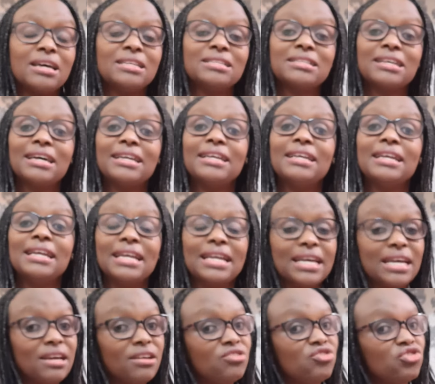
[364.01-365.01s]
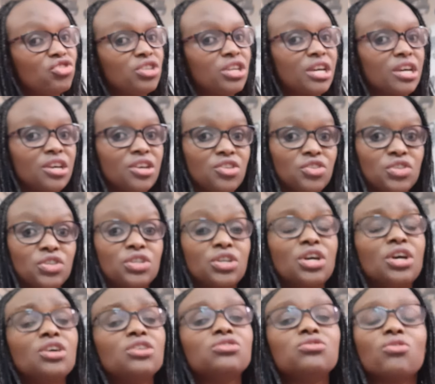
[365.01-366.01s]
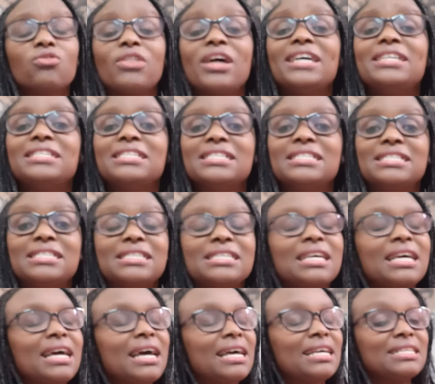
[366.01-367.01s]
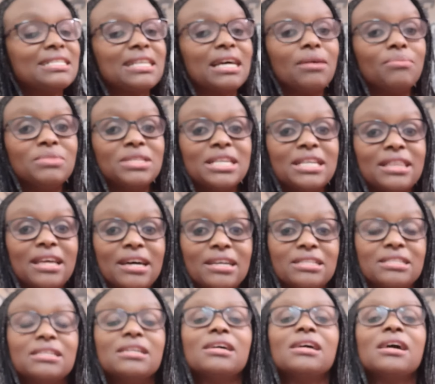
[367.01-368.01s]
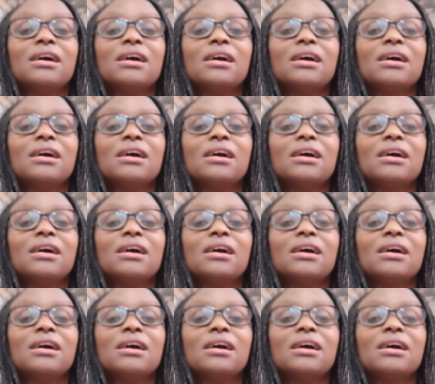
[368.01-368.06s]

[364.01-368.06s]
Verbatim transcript: suddenly changed so that is something that